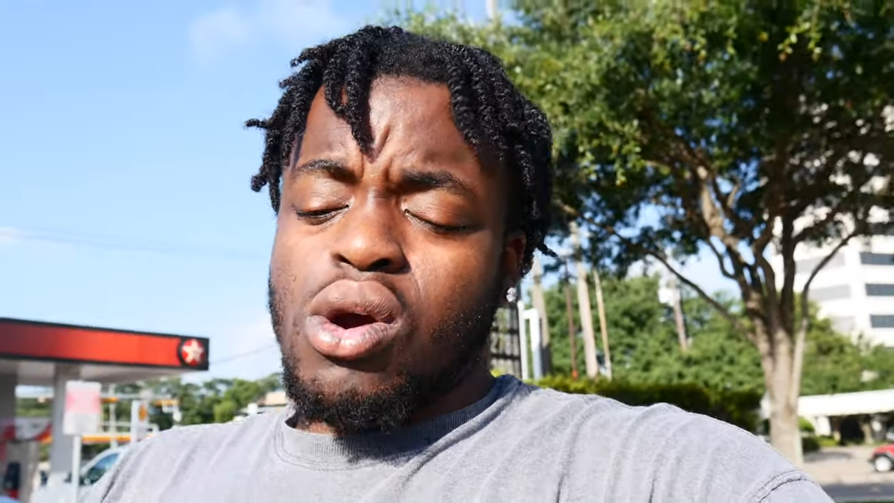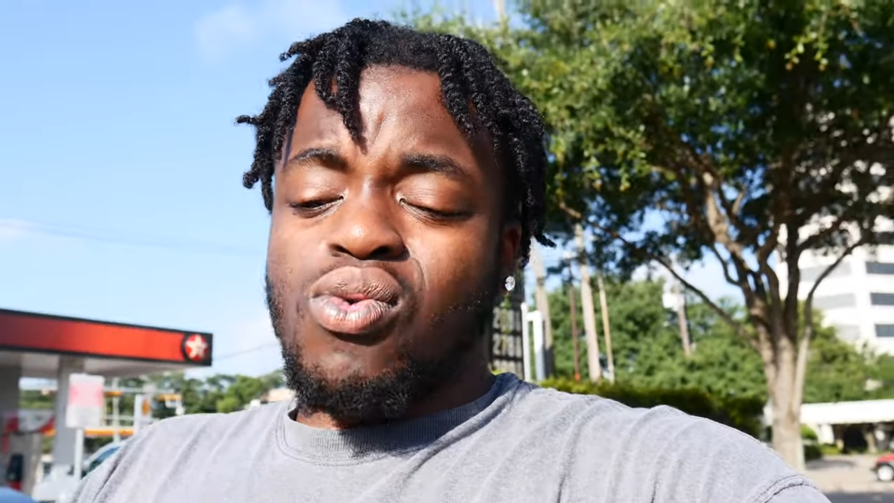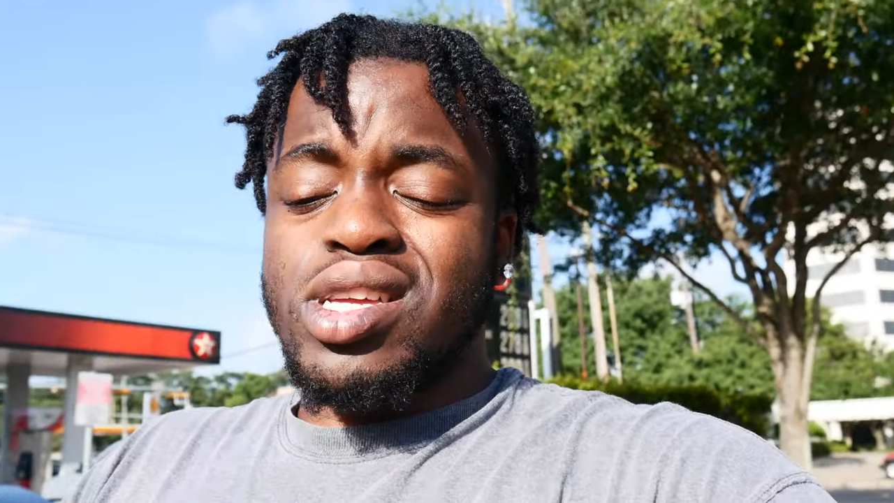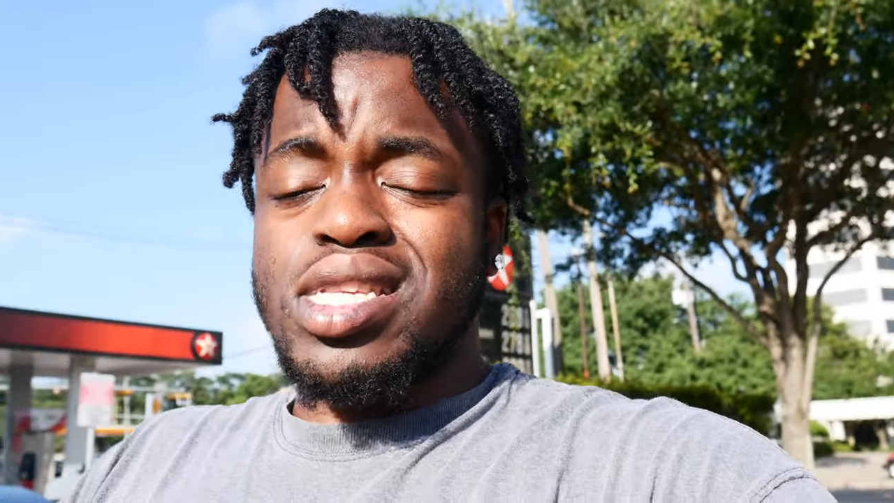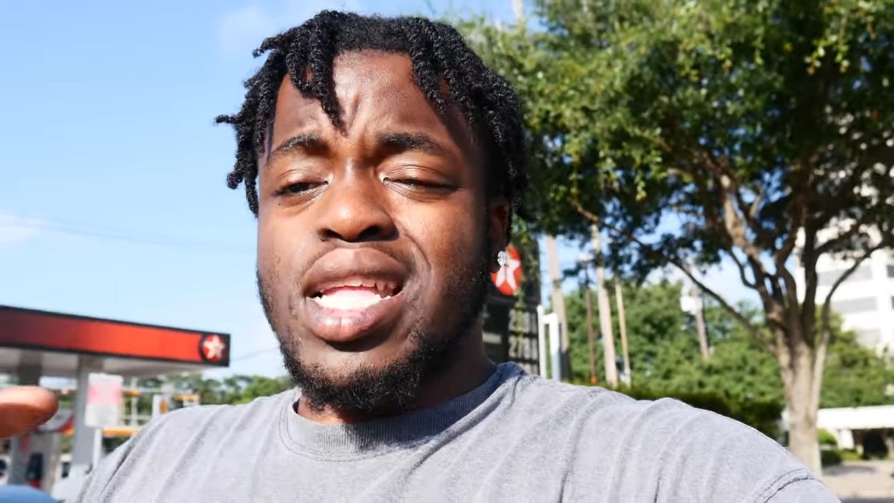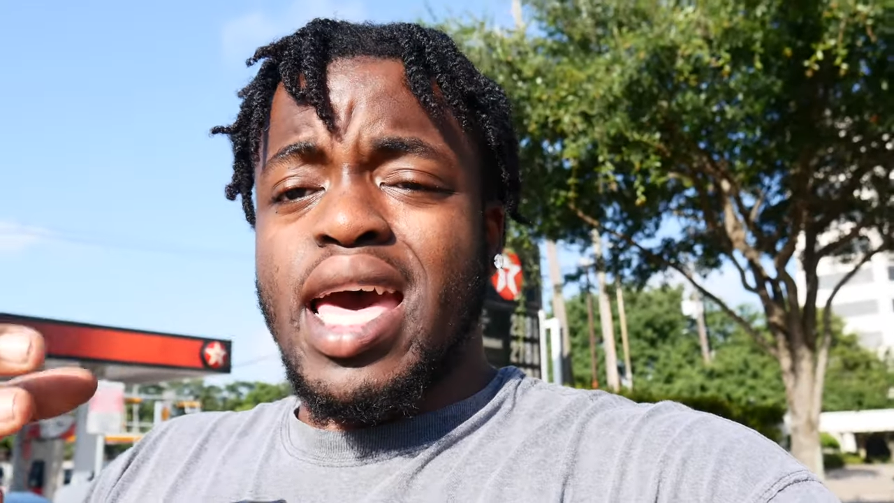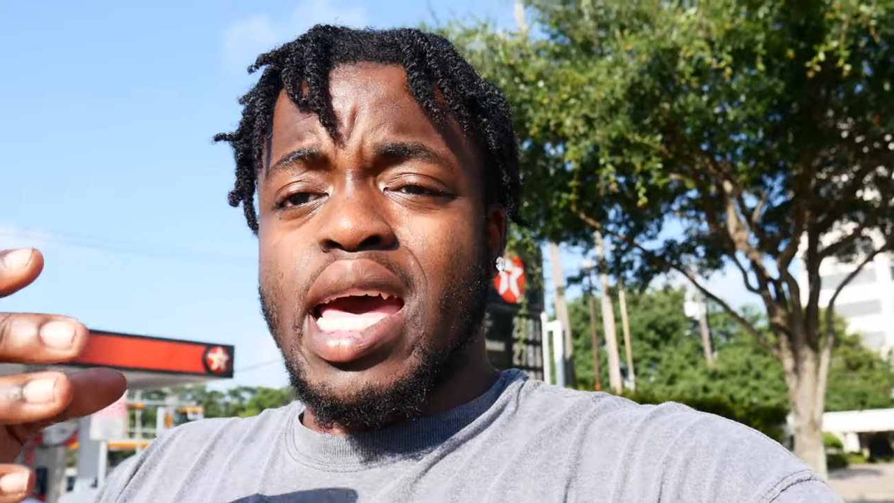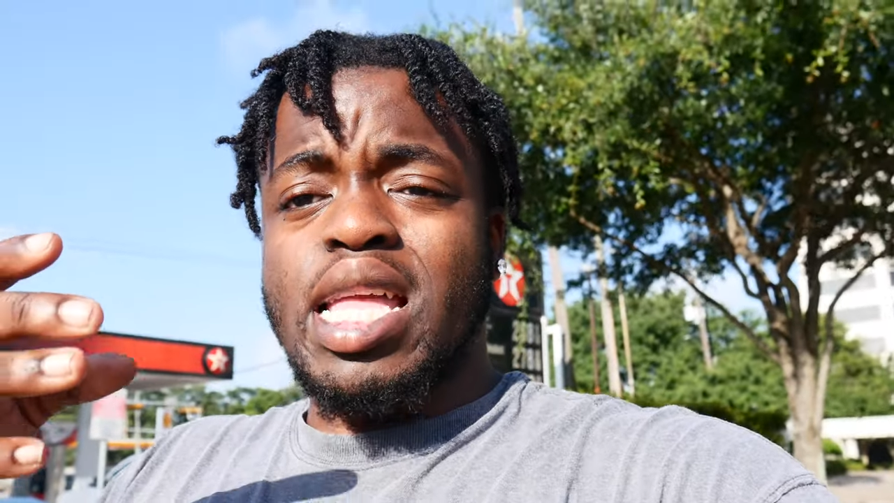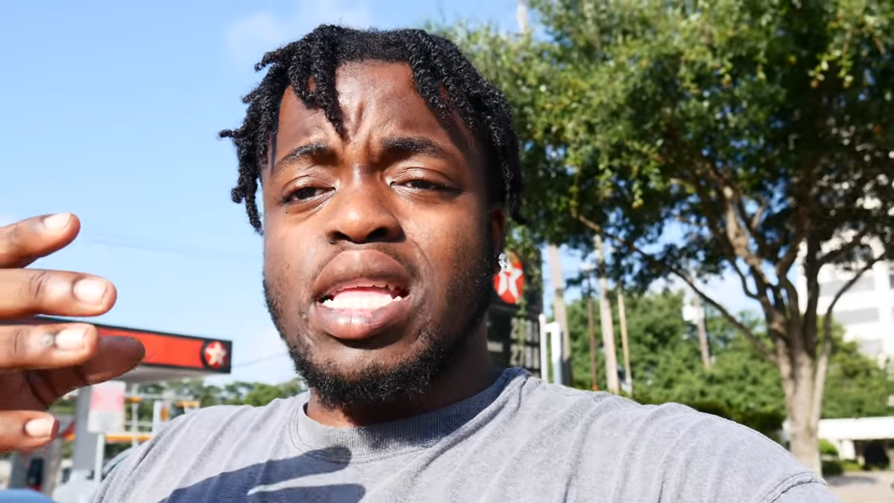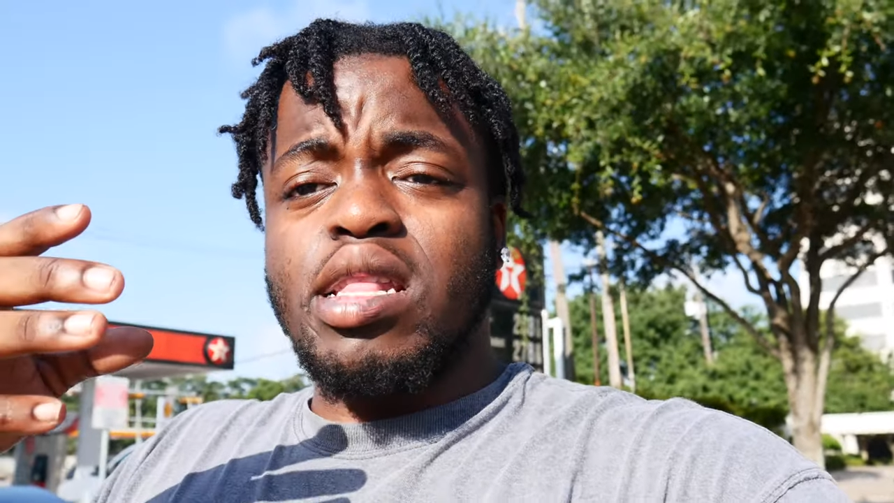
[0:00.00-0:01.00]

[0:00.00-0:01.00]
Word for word: was that